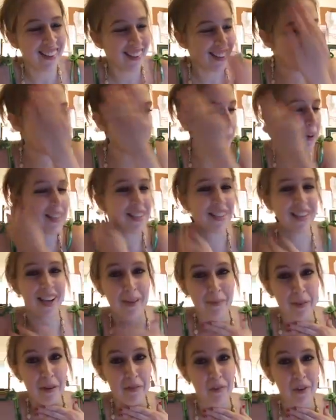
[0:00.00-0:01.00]
Depends on how
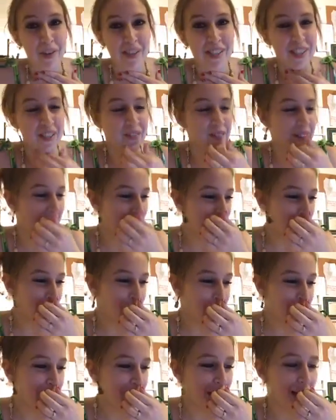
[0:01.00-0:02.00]
my voice is feeling.
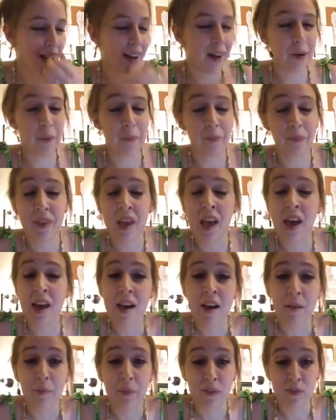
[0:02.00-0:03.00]

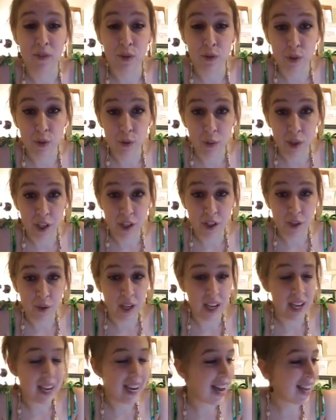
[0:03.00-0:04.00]
But if you do want to
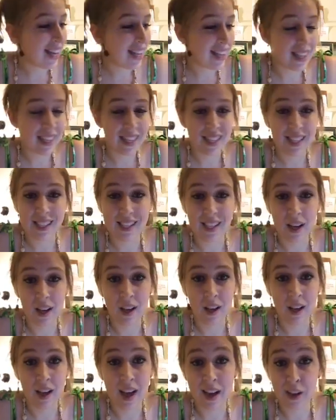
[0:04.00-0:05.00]
donate anything that's
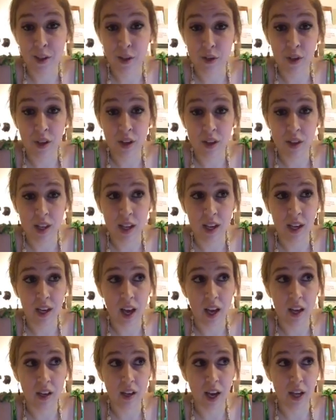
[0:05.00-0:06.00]
extra that
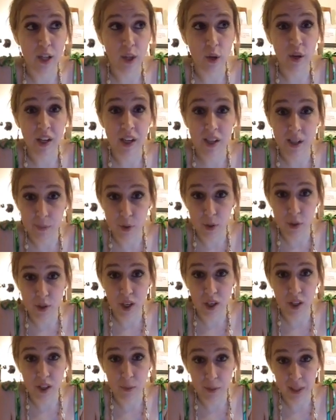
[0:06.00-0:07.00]
I don't end up using
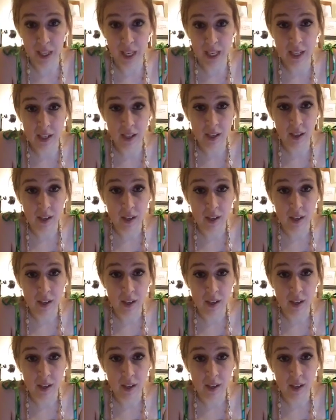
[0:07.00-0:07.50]
on the plane